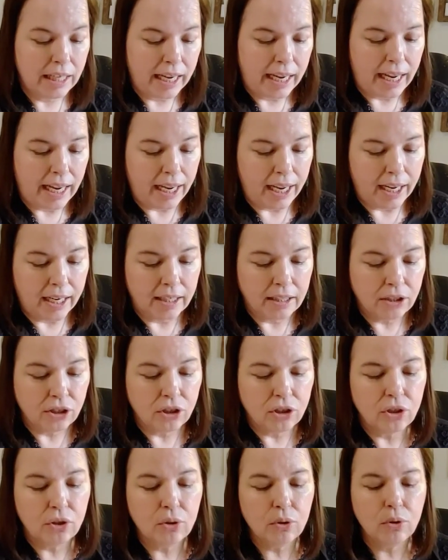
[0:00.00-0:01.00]
and
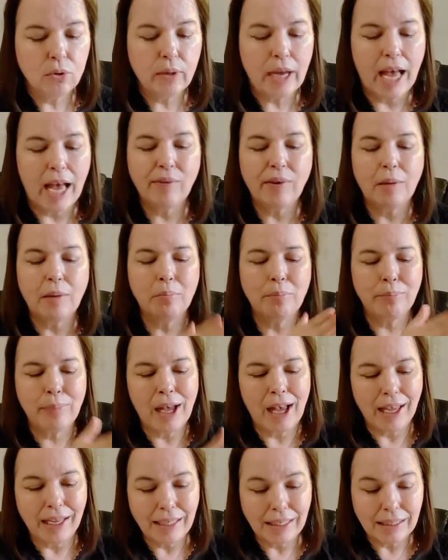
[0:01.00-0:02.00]
you have a
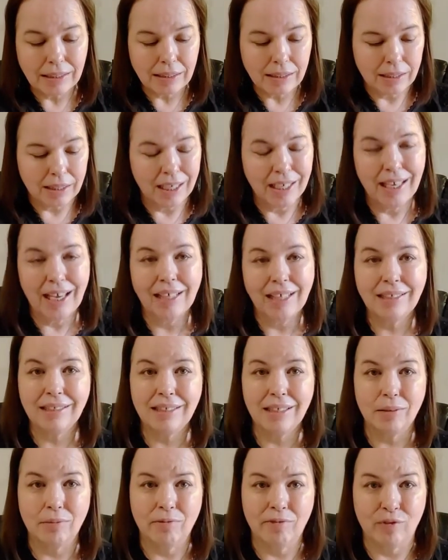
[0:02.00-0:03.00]
bias against
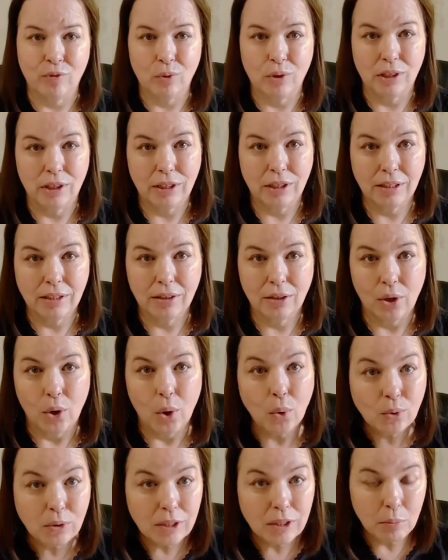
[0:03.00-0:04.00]
them for it,
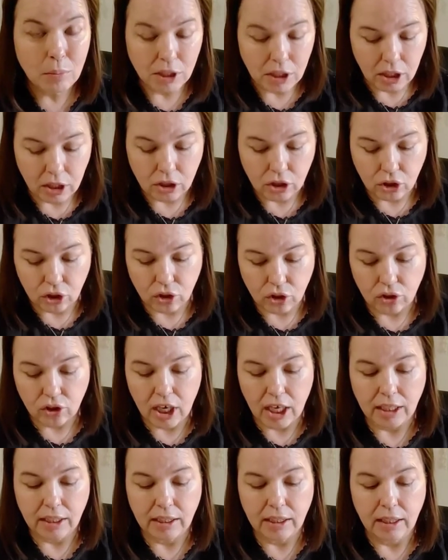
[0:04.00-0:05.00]
only because you're
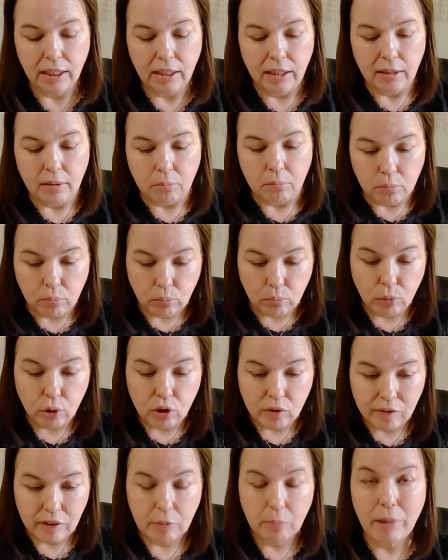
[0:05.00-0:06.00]
not
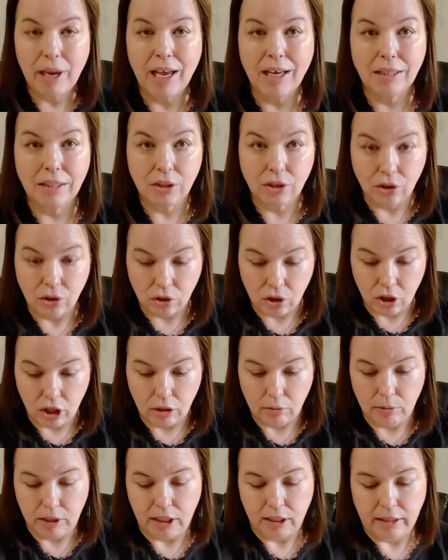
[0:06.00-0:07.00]
moving past your
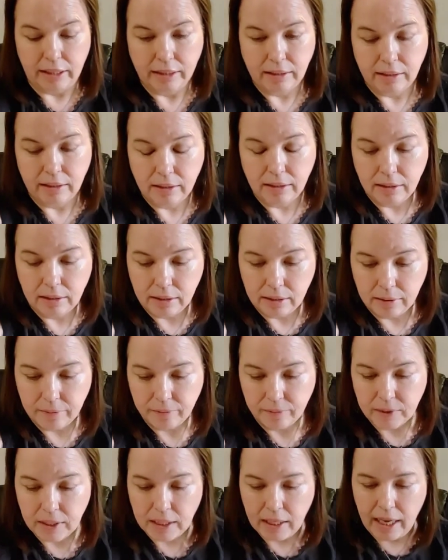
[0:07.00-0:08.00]
karmic lessons.
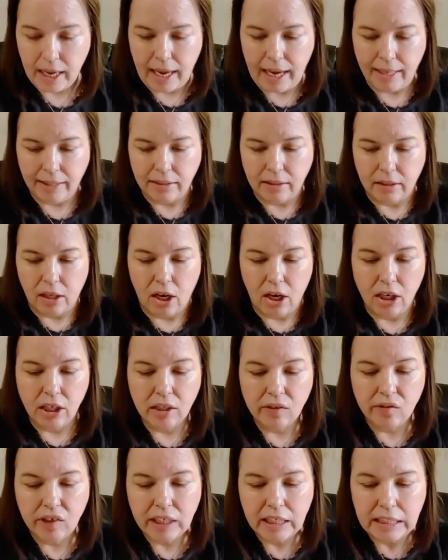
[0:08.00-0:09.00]
At the heart
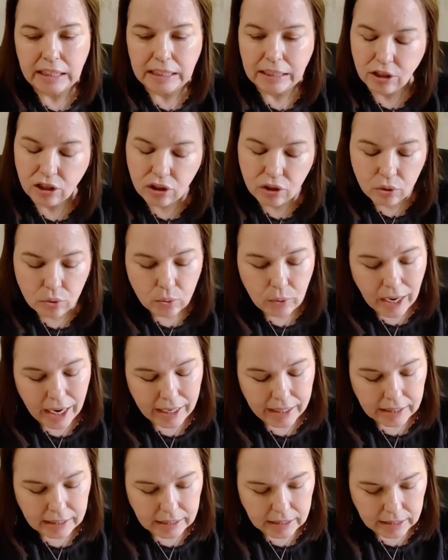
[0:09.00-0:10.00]
of it, in you, I
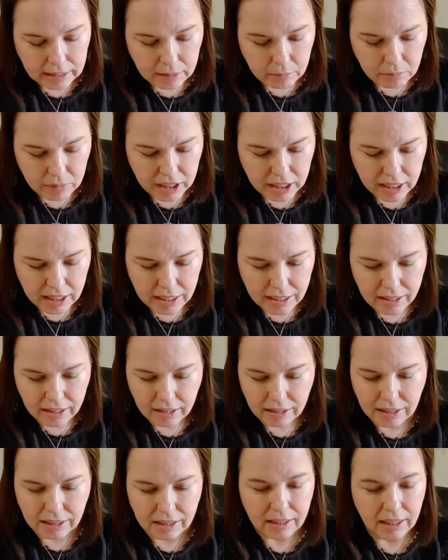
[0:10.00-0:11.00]
see me,
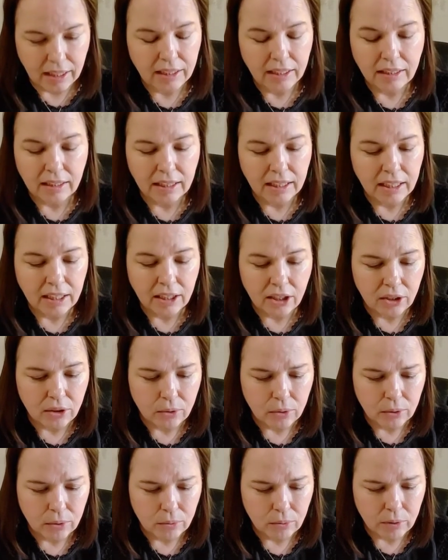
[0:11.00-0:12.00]
sun in Leo,
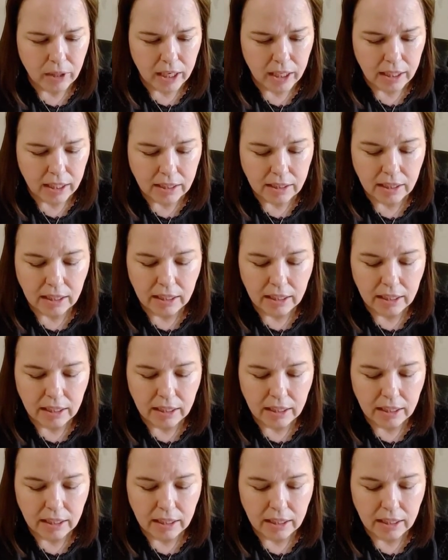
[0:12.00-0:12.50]
right?